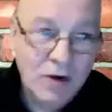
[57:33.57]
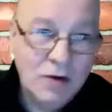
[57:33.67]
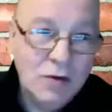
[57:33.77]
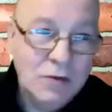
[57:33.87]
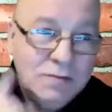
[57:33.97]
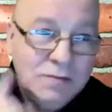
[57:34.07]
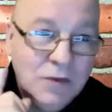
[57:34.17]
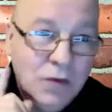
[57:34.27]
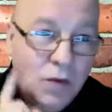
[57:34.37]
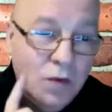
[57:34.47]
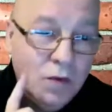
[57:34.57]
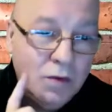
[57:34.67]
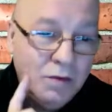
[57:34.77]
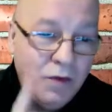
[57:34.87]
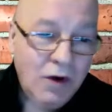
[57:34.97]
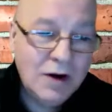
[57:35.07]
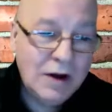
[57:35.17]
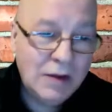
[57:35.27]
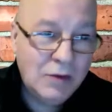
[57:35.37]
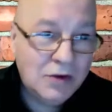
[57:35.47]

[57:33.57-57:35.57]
go, until then, where can I get one of those